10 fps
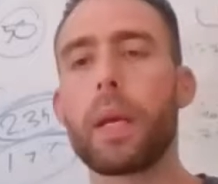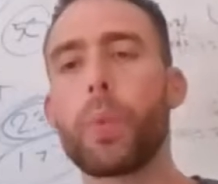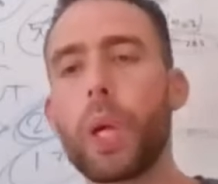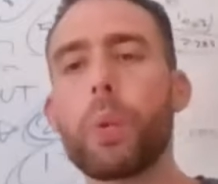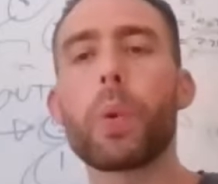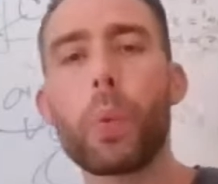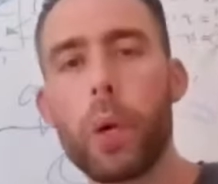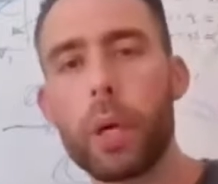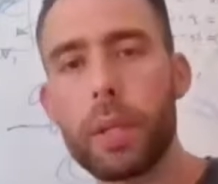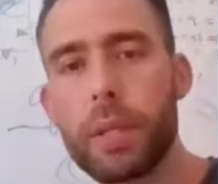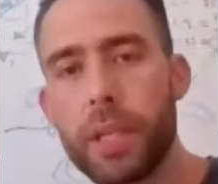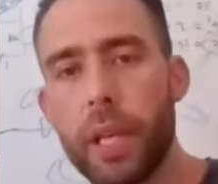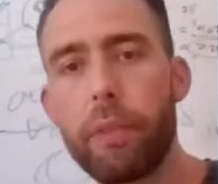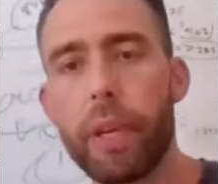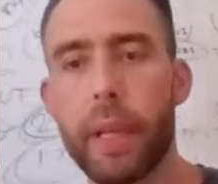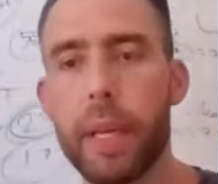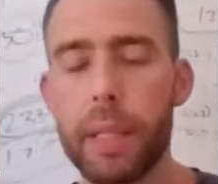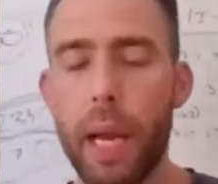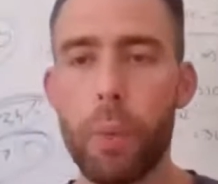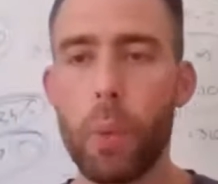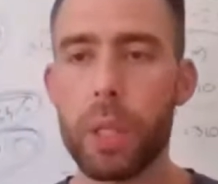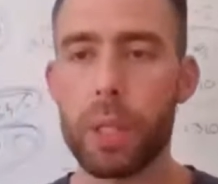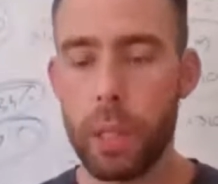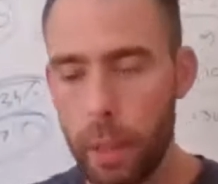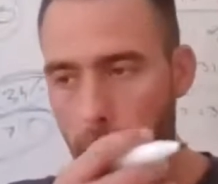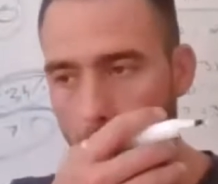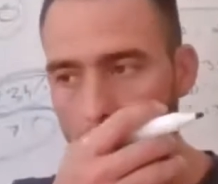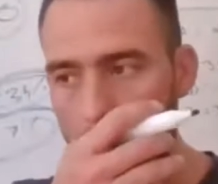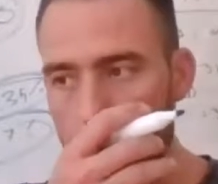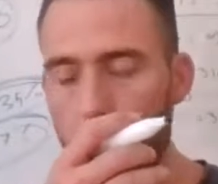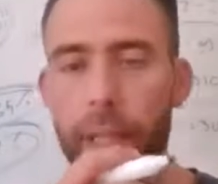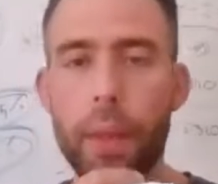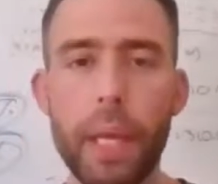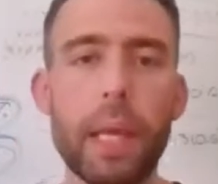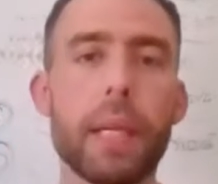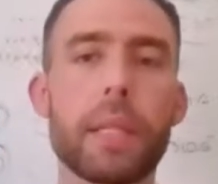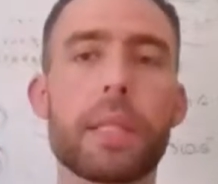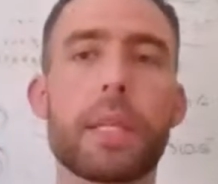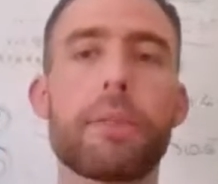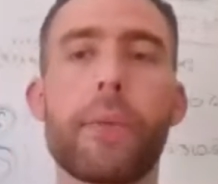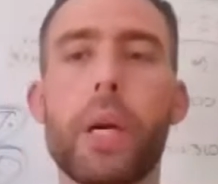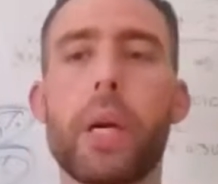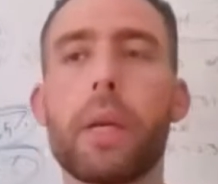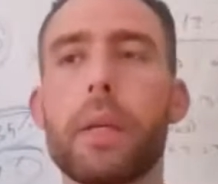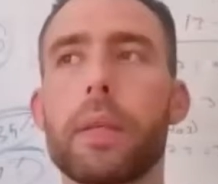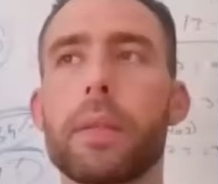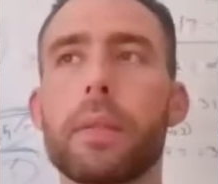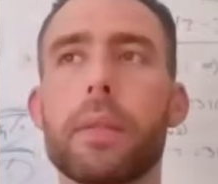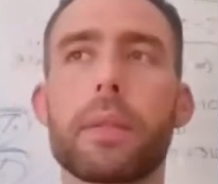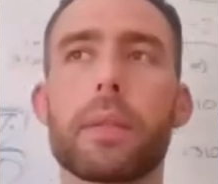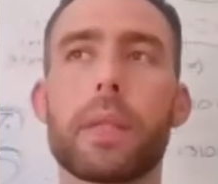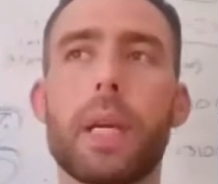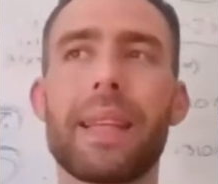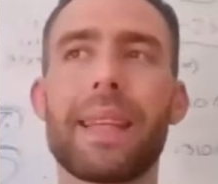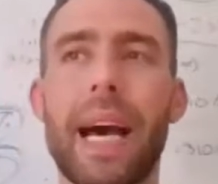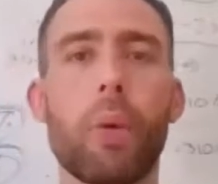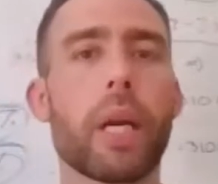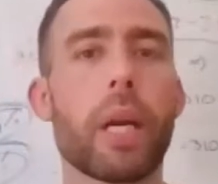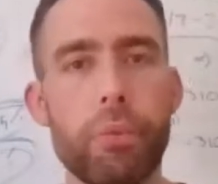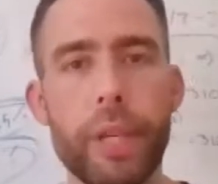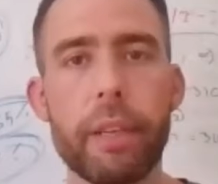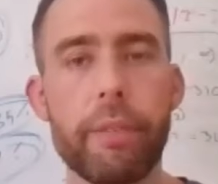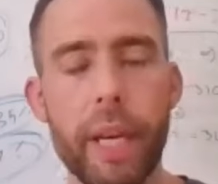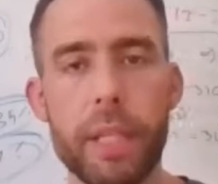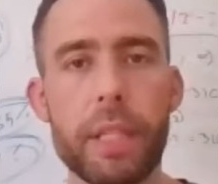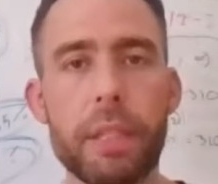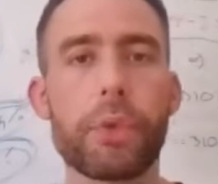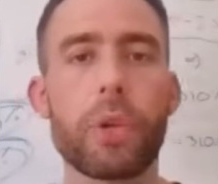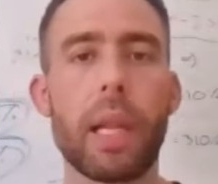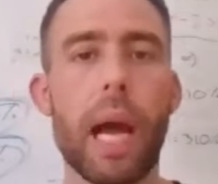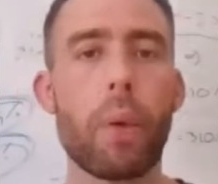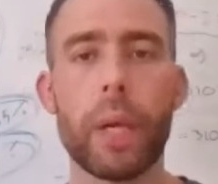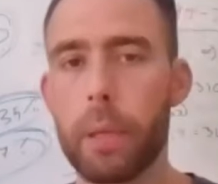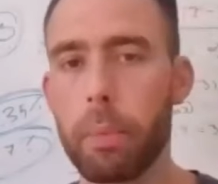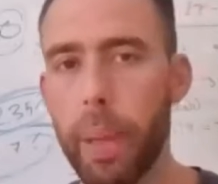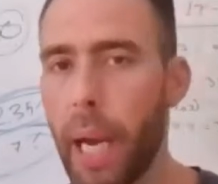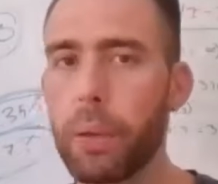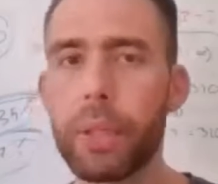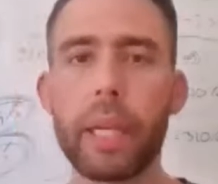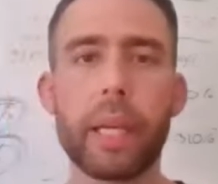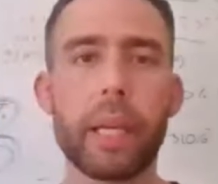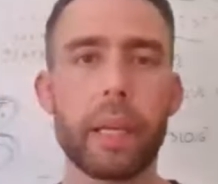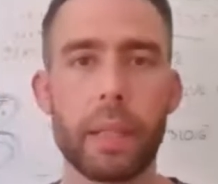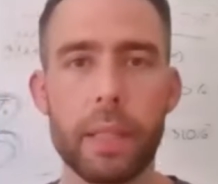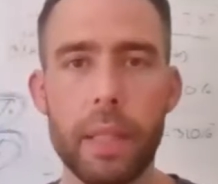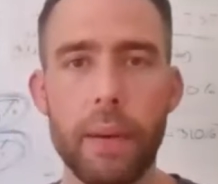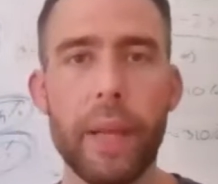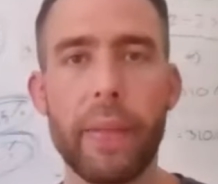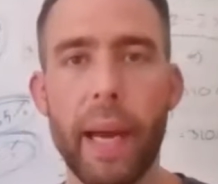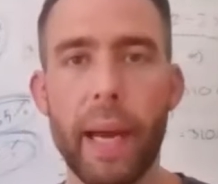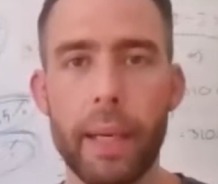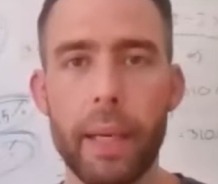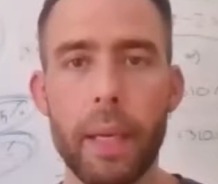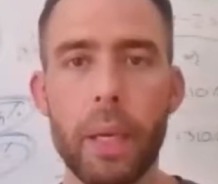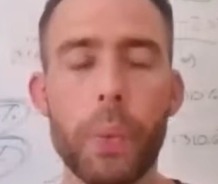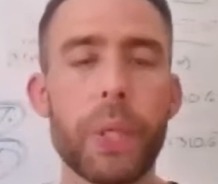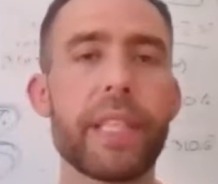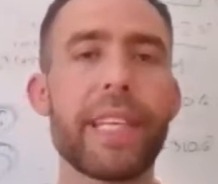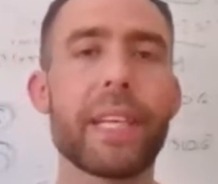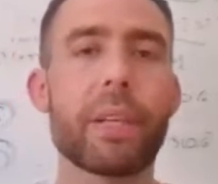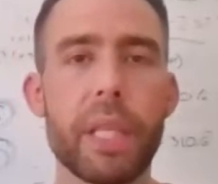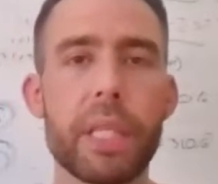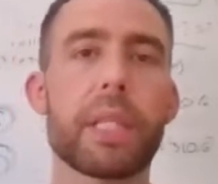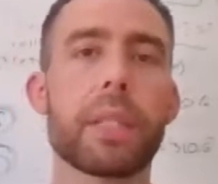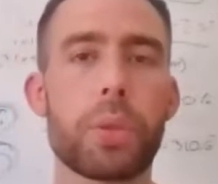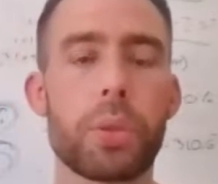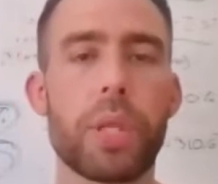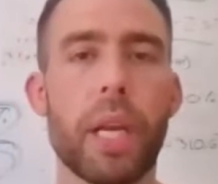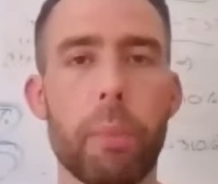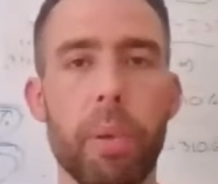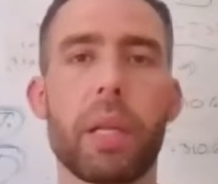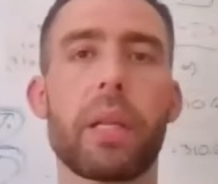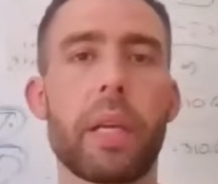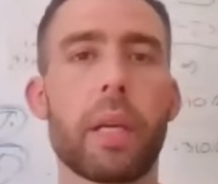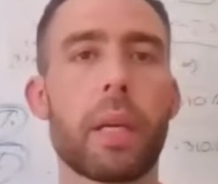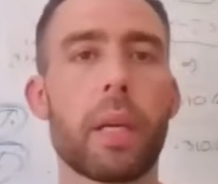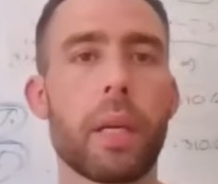We were considering this. I was looking at it, but the thing is, if we're allowing a reinvest, if we're allowing compounding and stuff like that, we're decreasing the sustainability